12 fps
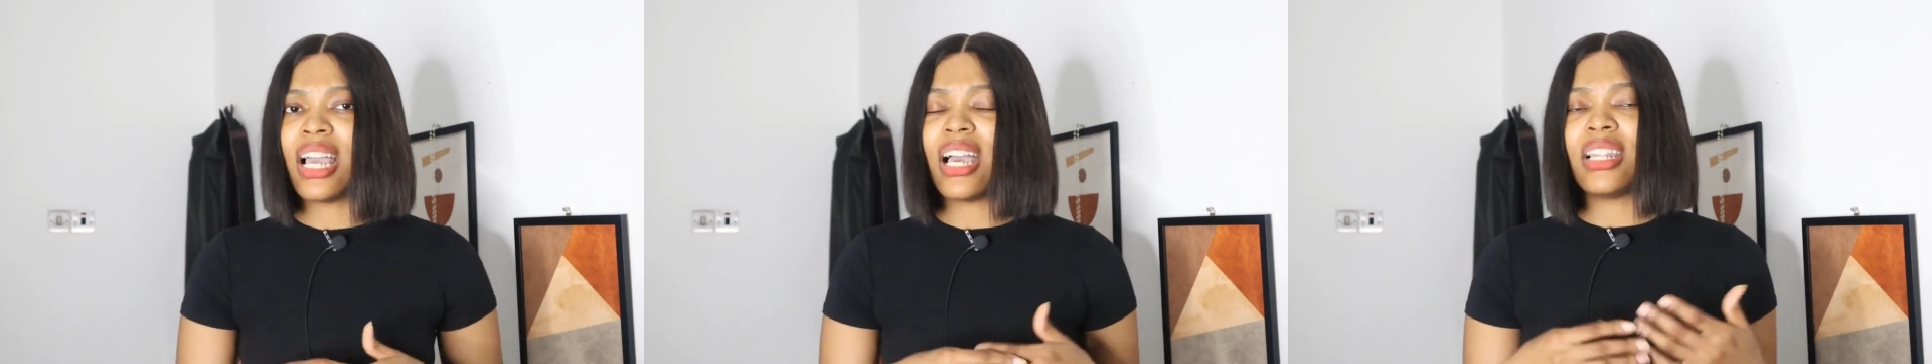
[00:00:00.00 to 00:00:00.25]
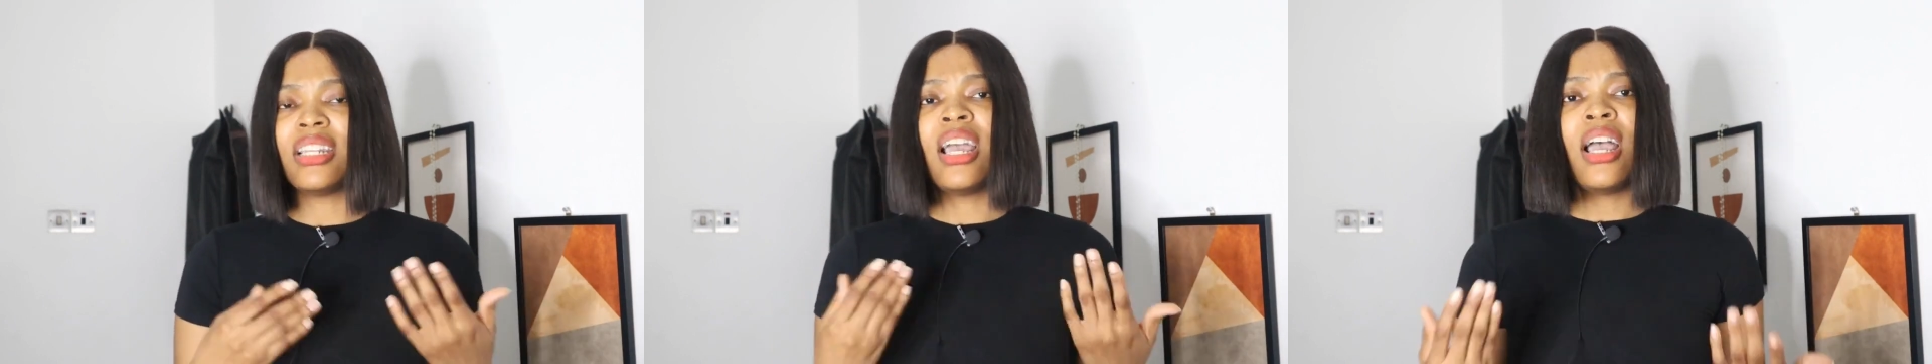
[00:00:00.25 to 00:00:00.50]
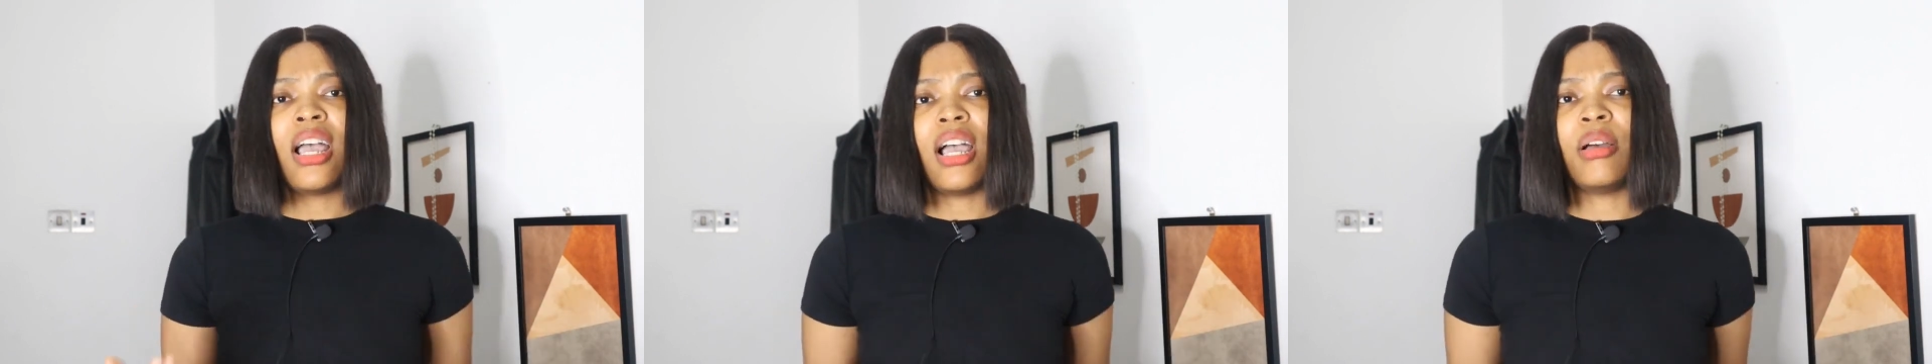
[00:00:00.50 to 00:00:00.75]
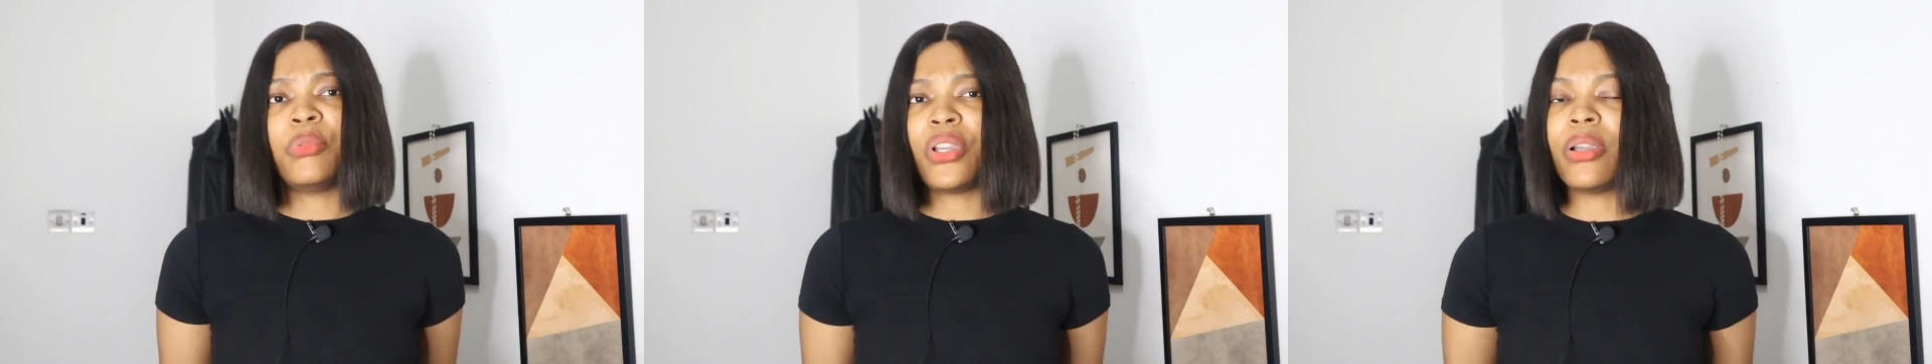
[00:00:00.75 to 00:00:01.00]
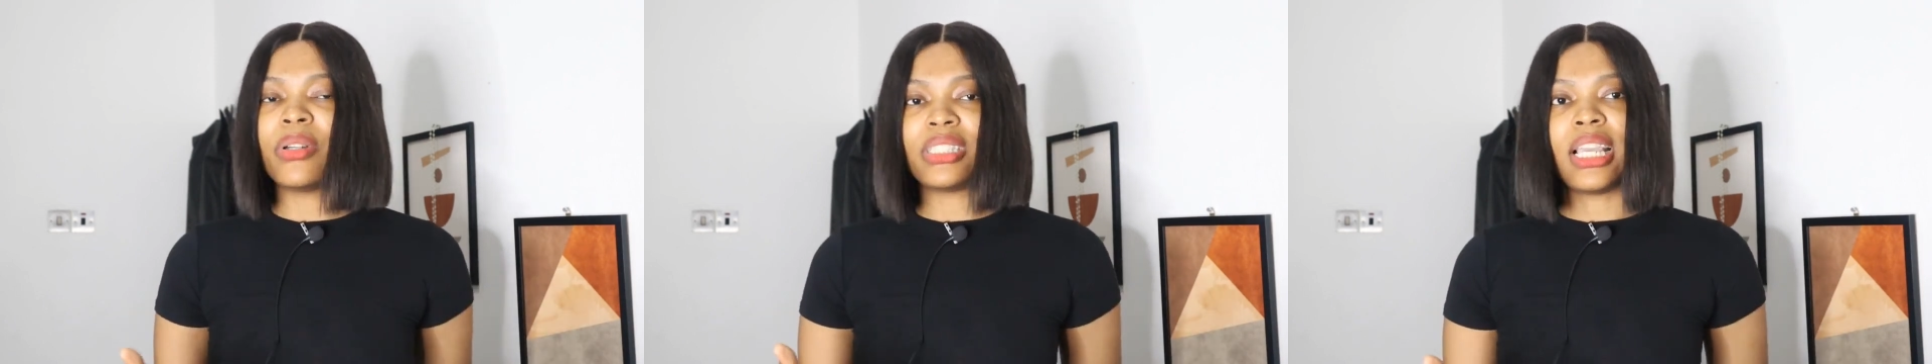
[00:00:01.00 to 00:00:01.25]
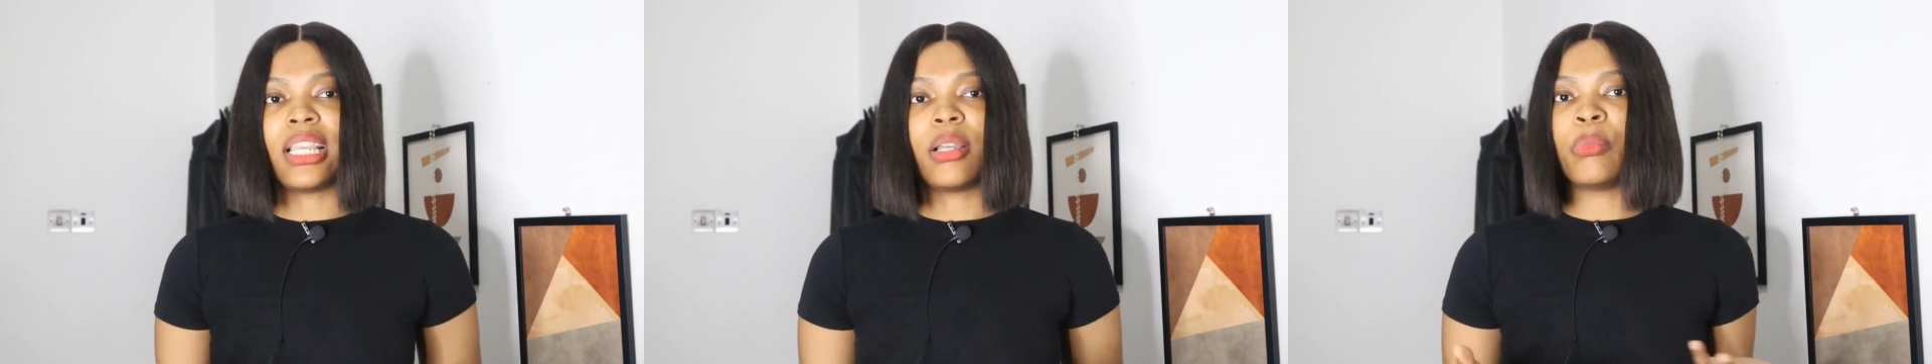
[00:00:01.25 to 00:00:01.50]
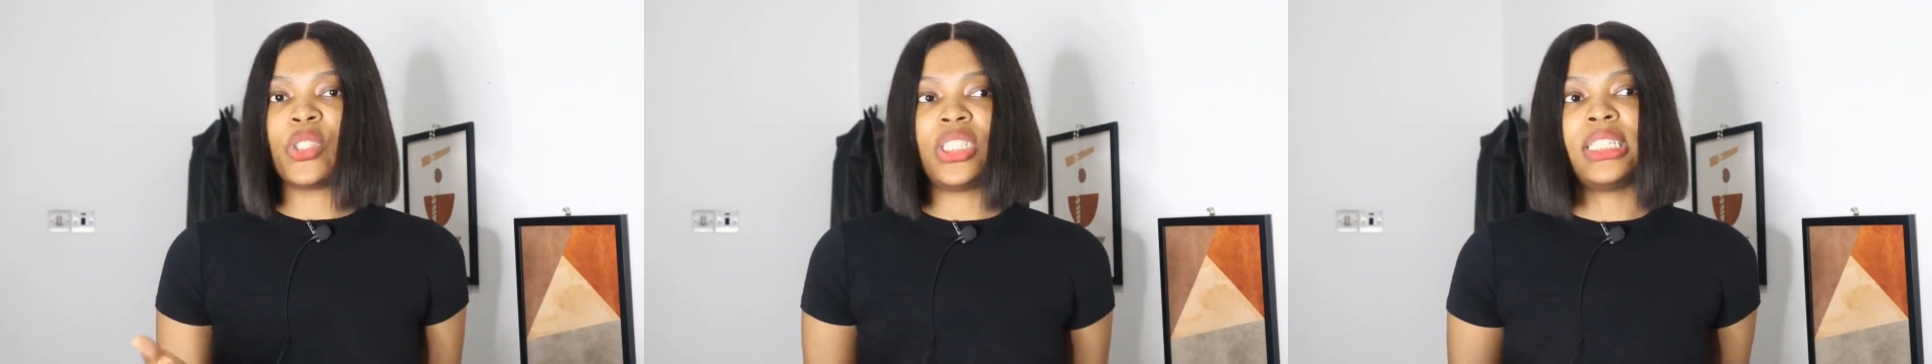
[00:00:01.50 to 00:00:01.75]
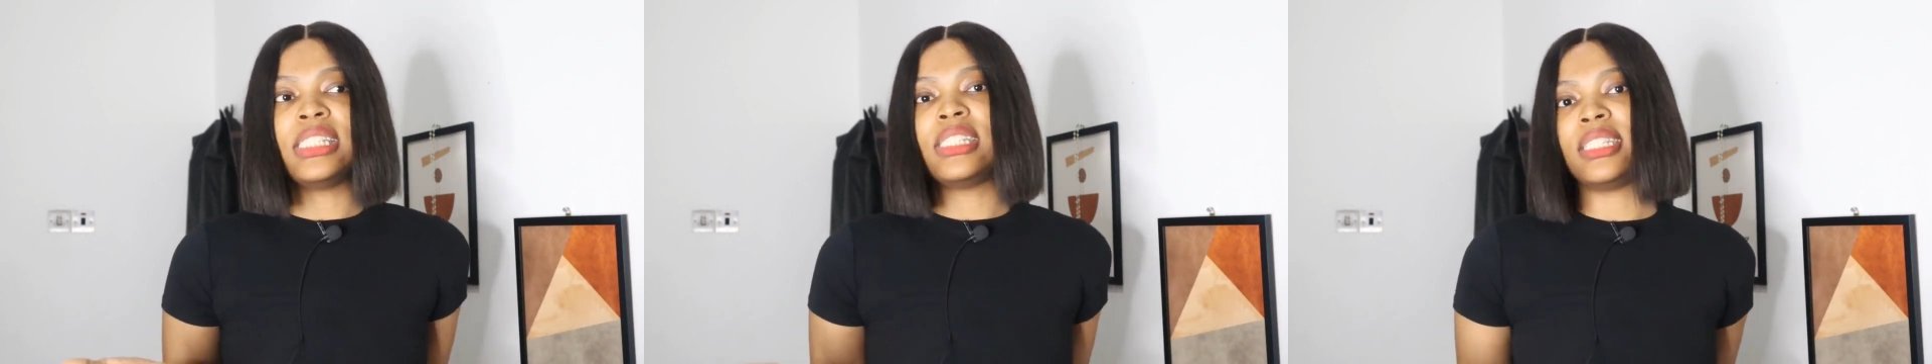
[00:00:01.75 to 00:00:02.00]
And Dotun was like, but
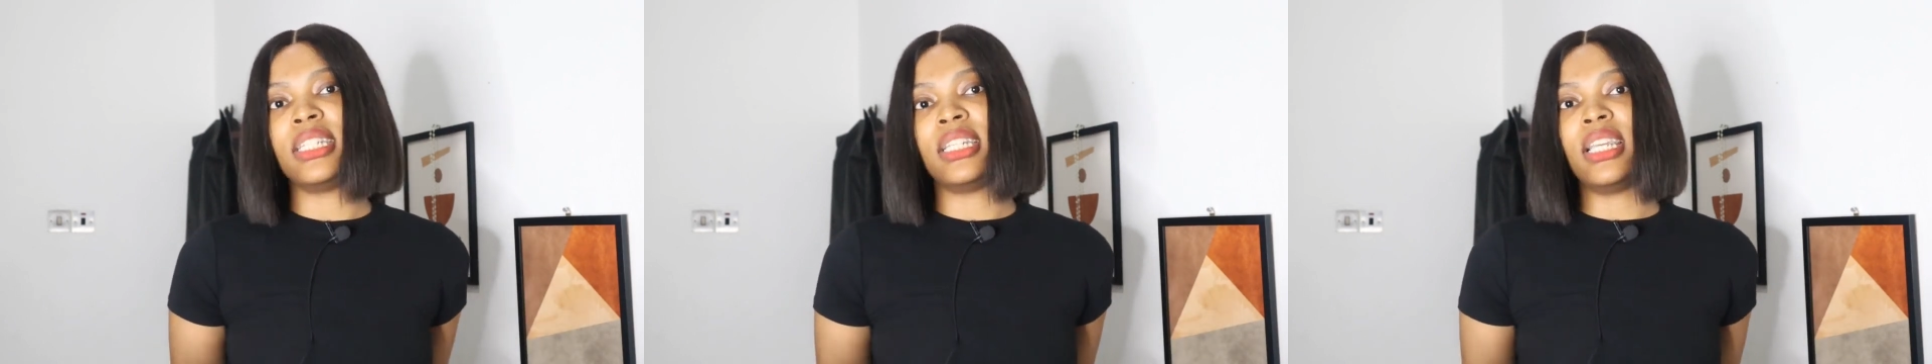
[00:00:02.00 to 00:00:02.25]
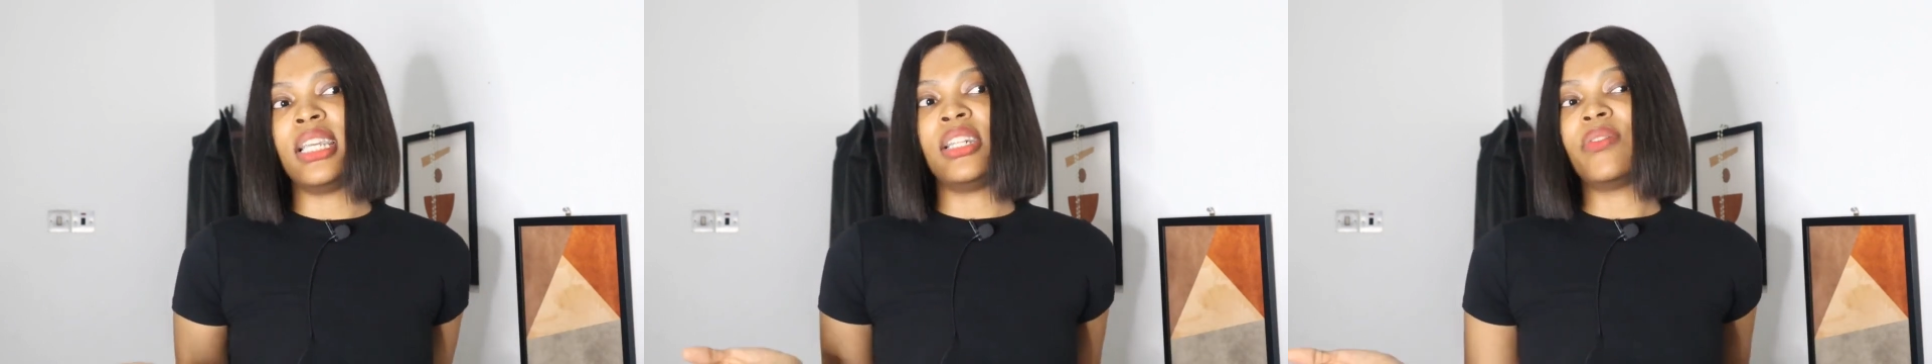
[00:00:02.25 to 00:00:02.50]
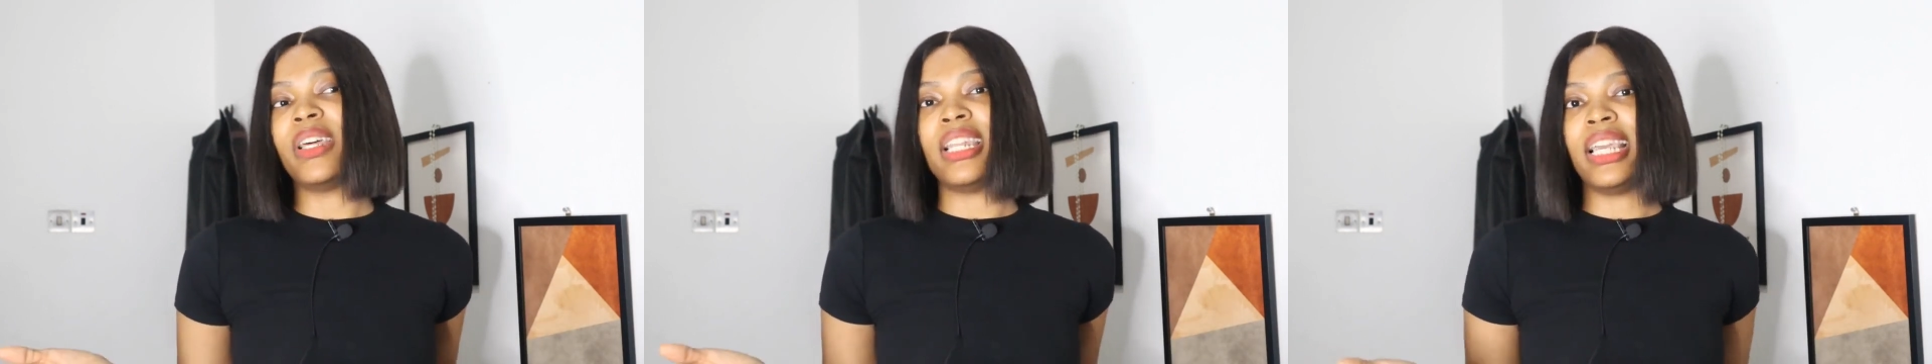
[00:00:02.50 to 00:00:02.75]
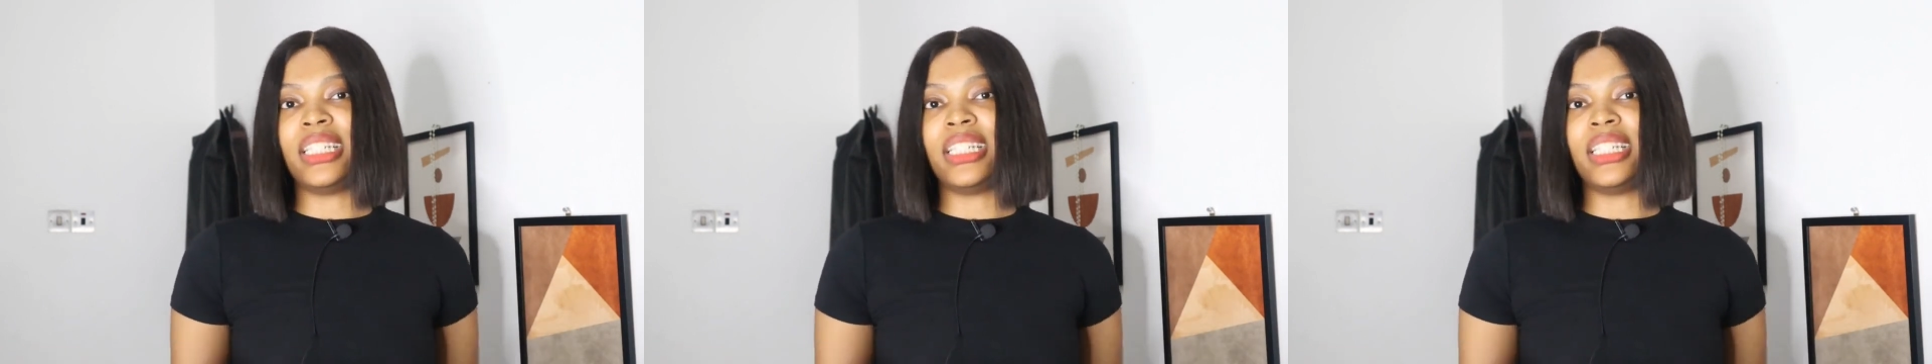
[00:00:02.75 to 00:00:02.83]
she didn't say any of that,